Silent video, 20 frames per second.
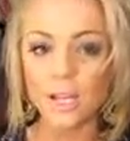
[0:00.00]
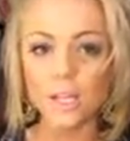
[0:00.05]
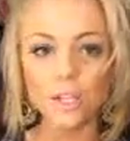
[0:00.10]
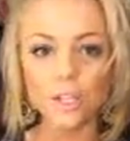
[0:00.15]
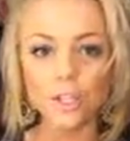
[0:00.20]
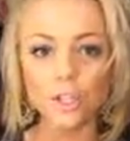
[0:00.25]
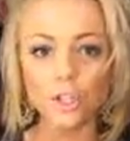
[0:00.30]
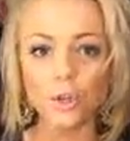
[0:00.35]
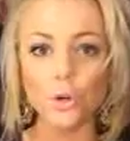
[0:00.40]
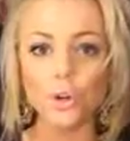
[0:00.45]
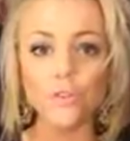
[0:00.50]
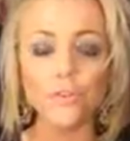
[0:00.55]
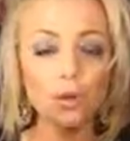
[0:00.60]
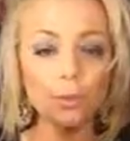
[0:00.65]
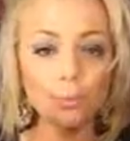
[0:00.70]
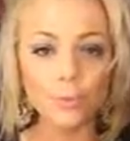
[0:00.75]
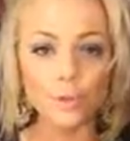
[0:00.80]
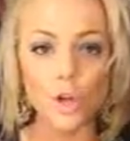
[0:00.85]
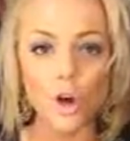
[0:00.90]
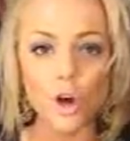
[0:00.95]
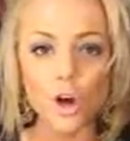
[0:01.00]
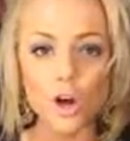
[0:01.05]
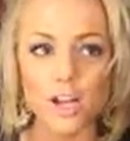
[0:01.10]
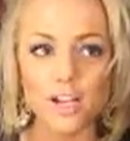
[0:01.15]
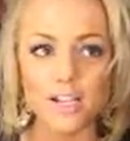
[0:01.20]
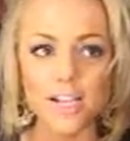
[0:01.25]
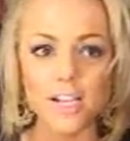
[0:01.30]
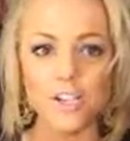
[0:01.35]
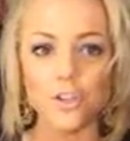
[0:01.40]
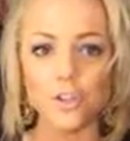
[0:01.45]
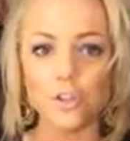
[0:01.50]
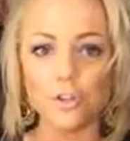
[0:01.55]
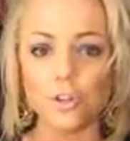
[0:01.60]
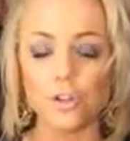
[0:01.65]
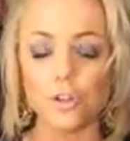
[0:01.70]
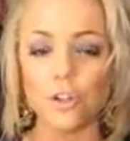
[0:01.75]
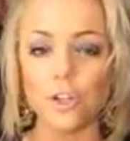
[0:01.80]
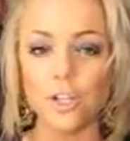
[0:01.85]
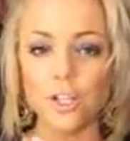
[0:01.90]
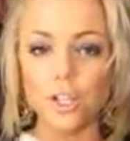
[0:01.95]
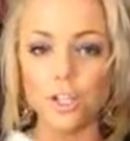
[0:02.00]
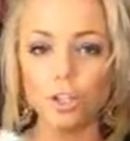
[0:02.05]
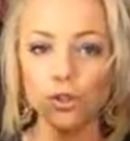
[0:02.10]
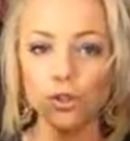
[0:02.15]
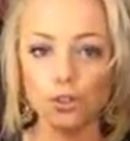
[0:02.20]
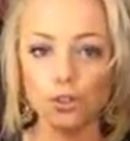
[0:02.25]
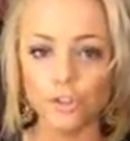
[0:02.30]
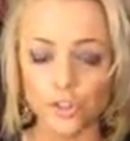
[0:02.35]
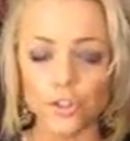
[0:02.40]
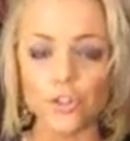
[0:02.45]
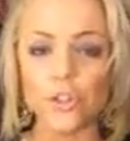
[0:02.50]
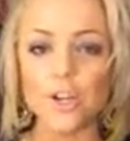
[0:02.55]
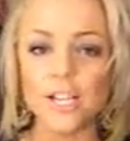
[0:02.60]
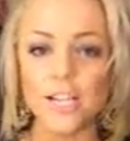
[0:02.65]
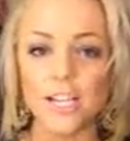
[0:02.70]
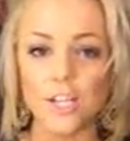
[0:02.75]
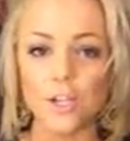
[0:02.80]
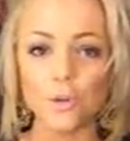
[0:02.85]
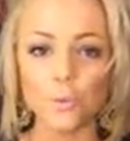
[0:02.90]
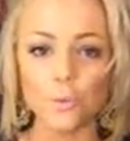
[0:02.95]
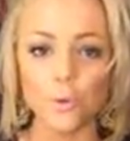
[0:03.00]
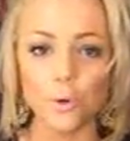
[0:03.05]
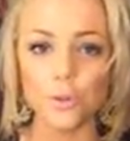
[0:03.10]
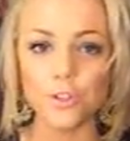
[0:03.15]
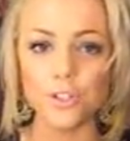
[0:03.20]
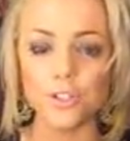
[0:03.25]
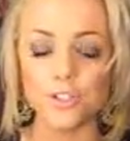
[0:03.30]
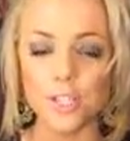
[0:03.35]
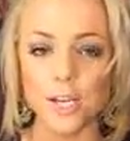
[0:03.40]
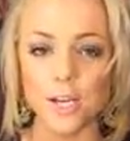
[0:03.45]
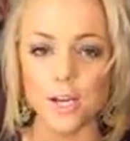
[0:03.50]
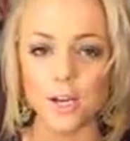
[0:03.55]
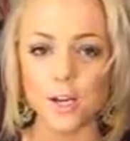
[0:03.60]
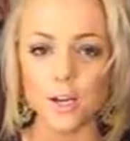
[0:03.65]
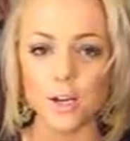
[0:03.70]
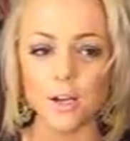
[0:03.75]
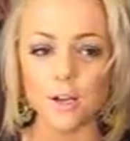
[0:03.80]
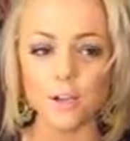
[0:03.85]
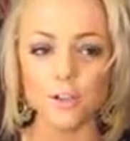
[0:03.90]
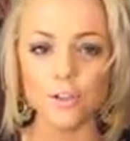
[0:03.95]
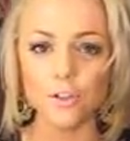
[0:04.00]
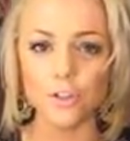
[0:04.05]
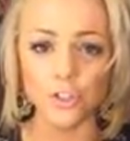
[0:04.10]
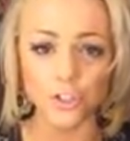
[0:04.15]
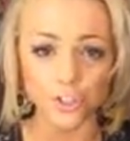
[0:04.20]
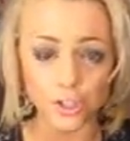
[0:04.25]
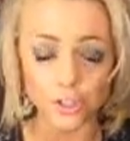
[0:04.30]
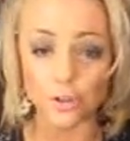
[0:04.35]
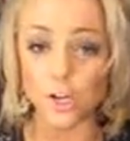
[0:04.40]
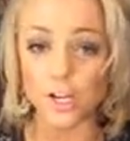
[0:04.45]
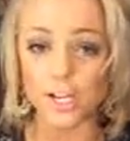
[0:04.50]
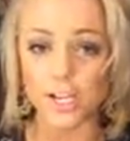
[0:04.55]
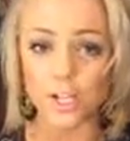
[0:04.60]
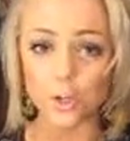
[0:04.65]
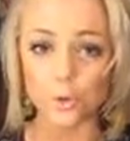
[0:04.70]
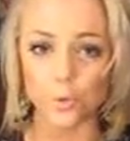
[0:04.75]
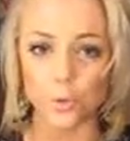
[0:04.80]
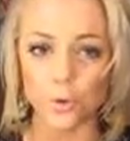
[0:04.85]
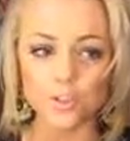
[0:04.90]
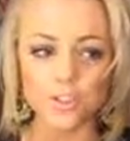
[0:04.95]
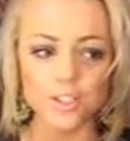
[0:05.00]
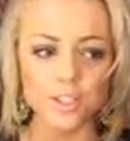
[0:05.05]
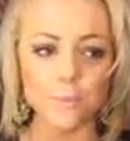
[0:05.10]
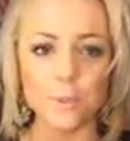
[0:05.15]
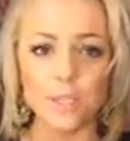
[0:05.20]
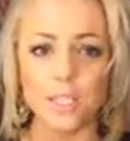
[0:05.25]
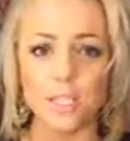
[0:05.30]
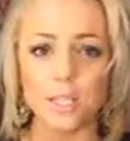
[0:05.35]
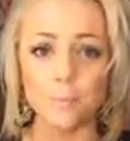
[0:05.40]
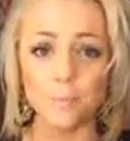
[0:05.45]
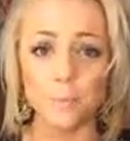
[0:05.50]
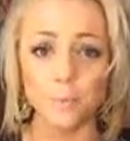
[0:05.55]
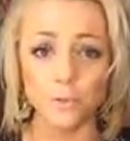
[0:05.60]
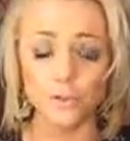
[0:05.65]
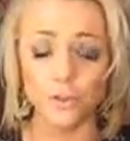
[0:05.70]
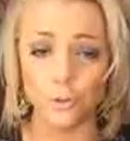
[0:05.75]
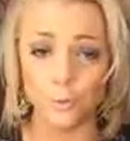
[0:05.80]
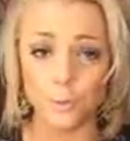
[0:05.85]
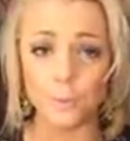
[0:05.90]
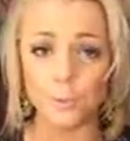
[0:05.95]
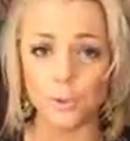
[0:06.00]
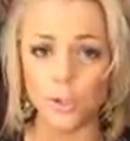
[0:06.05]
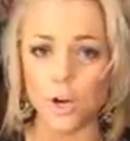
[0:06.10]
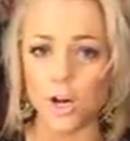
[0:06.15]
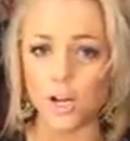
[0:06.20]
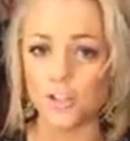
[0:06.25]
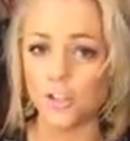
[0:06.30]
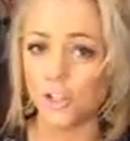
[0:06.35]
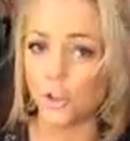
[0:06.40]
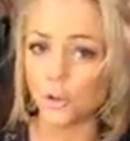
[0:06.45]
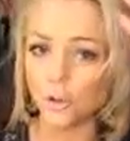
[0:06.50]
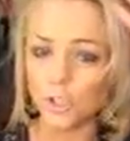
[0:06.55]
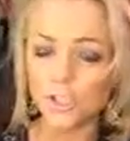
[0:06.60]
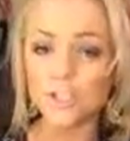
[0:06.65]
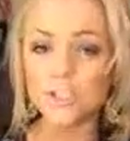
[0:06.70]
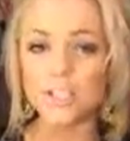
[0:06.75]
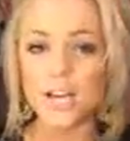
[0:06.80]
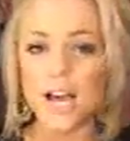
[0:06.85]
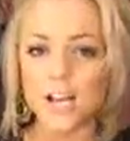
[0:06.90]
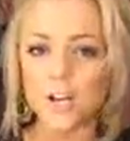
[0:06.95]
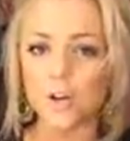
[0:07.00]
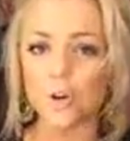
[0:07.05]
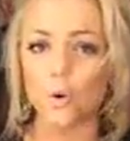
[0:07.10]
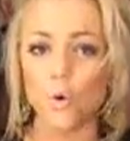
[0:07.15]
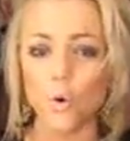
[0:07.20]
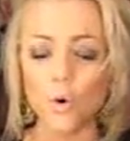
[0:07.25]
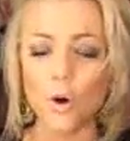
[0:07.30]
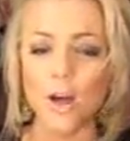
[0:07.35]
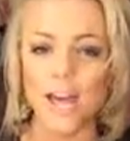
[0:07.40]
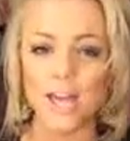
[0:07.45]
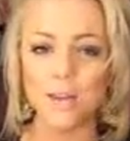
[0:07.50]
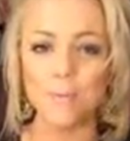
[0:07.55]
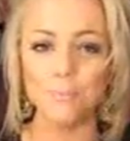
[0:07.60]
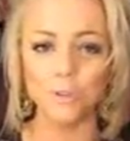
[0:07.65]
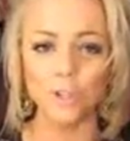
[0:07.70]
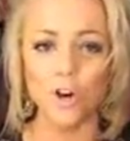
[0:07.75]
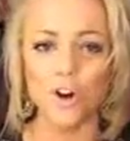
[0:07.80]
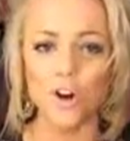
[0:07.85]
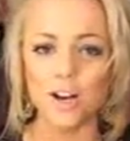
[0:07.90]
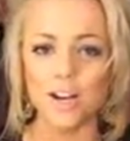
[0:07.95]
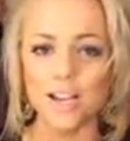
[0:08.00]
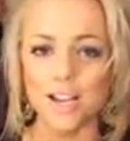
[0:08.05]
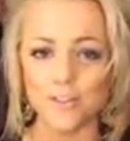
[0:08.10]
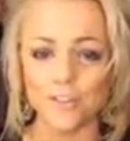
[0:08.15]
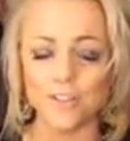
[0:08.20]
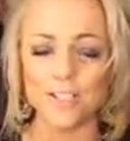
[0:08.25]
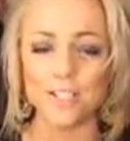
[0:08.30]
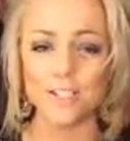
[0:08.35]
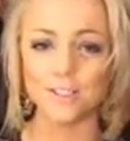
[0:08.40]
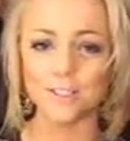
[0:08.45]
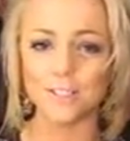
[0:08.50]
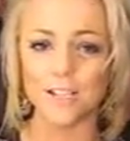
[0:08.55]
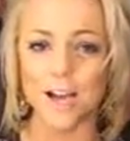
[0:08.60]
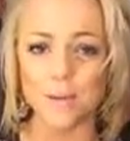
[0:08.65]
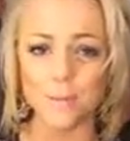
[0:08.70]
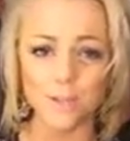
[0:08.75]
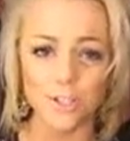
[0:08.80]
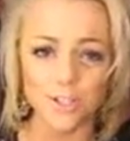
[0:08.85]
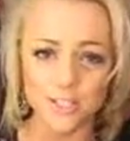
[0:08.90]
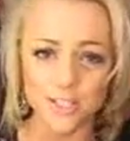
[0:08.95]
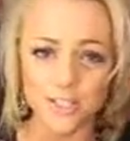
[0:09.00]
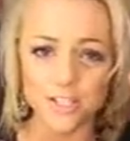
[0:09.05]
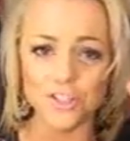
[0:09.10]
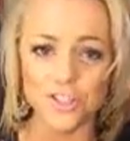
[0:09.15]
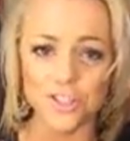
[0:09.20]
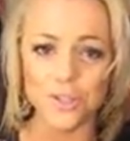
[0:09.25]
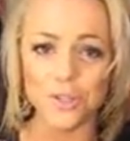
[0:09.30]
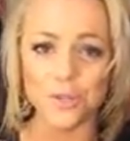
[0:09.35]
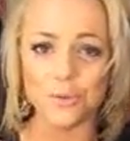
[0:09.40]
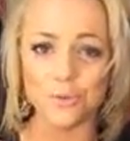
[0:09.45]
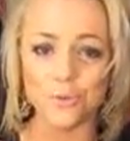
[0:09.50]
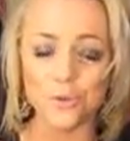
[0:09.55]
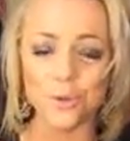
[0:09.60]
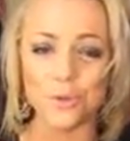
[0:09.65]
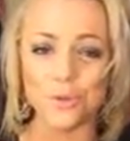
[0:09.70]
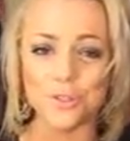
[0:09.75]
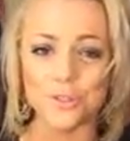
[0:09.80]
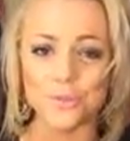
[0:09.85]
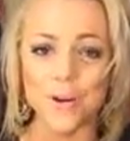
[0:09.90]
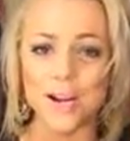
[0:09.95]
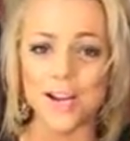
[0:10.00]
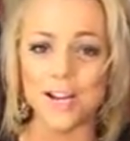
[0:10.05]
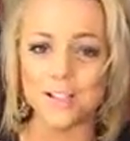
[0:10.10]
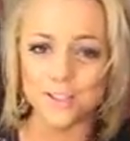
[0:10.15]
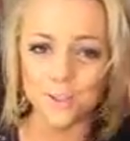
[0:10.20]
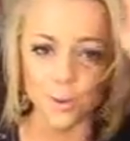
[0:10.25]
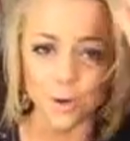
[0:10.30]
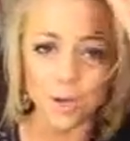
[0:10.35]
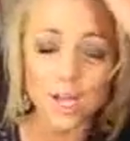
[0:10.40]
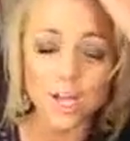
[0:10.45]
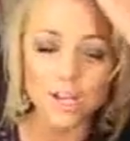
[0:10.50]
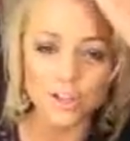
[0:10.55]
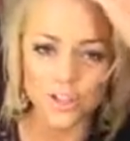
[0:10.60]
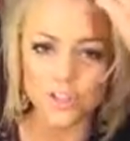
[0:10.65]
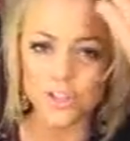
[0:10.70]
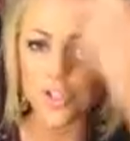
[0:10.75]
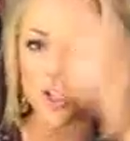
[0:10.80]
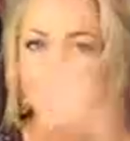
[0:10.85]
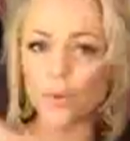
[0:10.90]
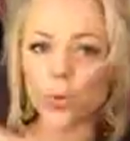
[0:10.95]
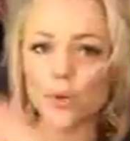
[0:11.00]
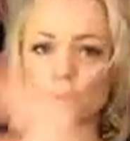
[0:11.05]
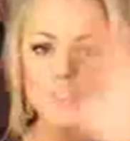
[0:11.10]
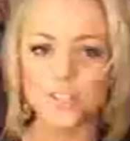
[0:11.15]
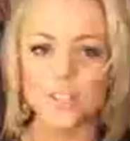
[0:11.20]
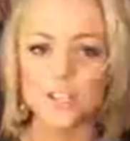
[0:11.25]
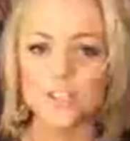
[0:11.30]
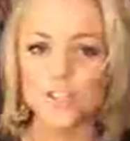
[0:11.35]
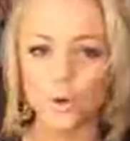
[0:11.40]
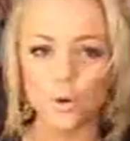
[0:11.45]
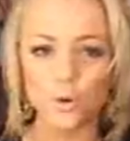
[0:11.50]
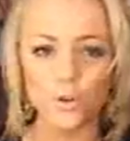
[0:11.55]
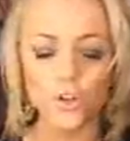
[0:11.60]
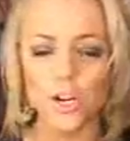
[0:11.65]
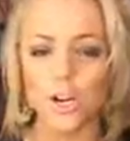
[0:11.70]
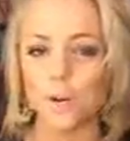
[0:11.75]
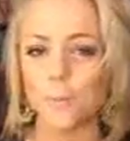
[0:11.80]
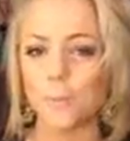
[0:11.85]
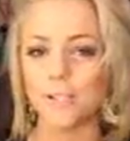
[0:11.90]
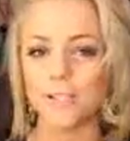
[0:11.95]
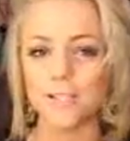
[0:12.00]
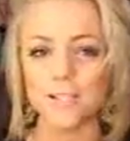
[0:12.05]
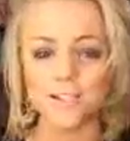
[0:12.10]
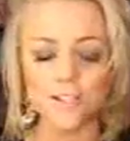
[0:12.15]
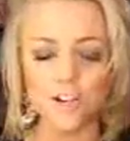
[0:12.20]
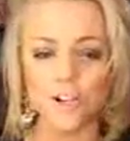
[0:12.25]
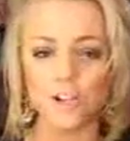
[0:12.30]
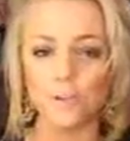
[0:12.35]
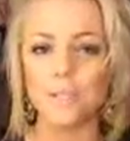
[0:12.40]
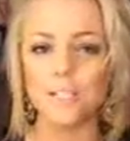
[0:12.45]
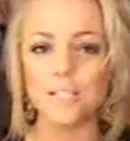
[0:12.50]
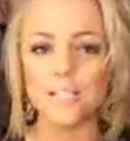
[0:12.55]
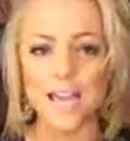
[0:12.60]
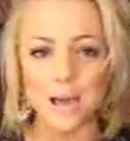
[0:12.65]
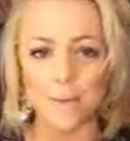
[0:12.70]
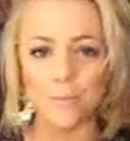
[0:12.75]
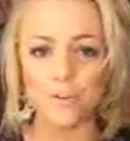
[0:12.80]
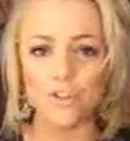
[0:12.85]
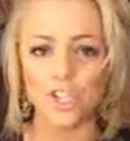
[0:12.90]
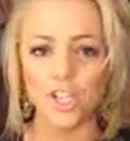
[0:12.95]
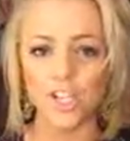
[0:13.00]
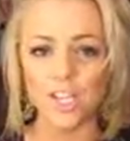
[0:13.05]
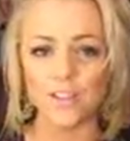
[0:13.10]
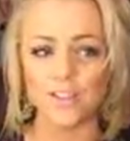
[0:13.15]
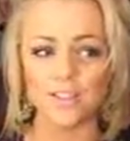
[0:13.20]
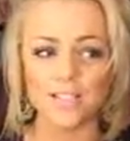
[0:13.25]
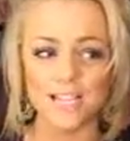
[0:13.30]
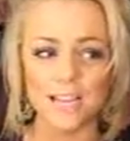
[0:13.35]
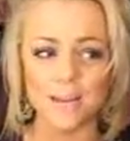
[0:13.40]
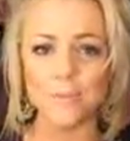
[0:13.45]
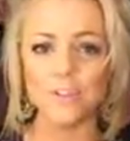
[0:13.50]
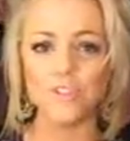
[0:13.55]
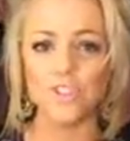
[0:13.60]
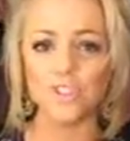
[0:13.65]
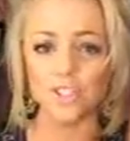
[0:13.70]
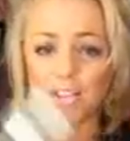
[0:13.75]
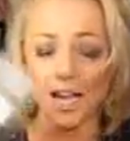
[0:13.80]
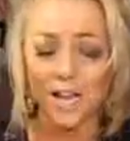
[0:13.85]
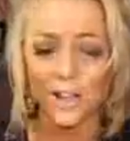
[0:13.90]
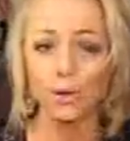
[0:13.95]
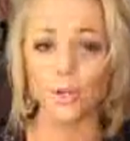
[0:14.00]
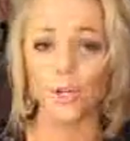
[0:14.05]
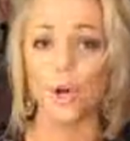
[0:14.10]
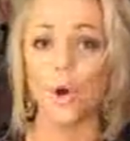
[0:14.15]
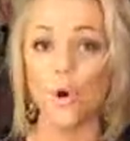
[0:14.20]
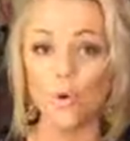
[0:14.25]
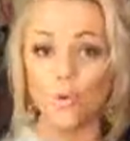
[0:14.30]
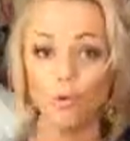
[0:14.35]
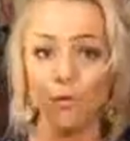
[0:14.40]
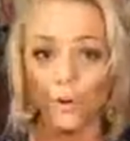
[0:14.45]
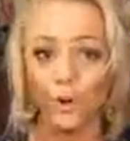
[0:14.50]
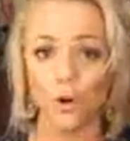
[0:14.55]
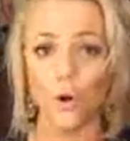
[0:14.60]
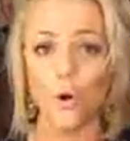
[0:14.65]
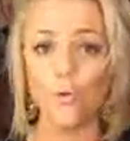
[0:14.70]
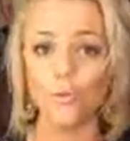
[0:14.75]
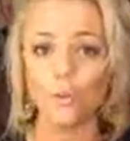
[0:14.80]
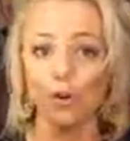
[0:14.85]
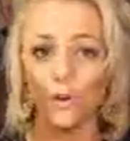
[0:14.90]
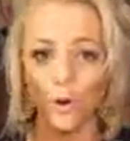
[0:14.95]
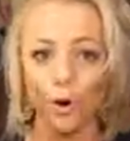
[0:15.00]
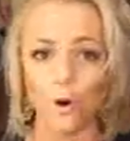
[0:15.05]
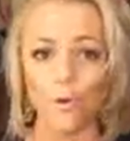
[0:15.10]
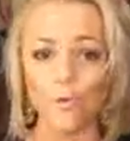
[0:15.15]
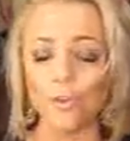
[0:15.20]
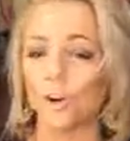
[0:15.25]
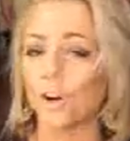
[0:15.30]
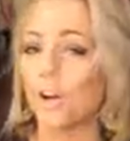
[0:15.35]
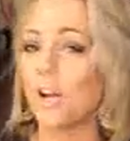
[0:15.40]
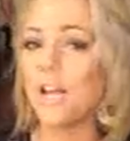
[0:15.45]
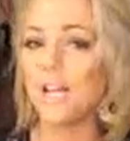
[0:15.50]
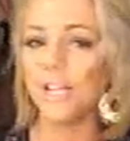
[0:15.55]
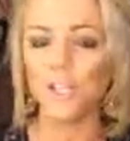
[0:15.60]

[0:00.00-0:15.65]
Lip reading: You know, if you're blonde and you're just trying to get your roots to be to be blonde. You don't need to dye your whole head blonde every single time. You just need to do your roots, right? So just do your roots and then tone your hair, because that's not going to be damaging it. The same as just coloring over and over and over.